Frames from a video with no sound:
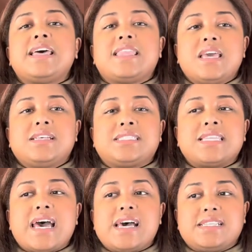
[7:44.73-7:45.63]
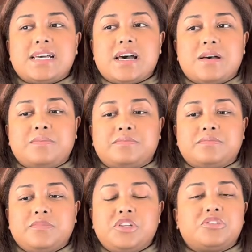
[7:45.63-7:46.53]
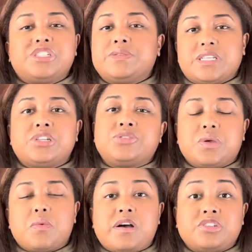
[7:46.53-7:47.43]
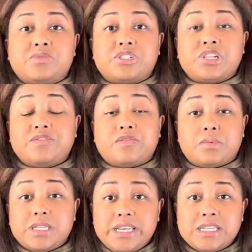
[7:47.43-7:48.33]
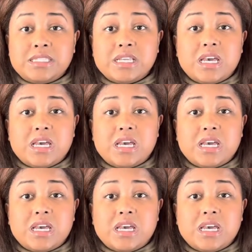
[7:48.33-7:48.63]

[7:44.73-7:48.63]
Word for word: things that um, you know she was issuing while she was chief of police.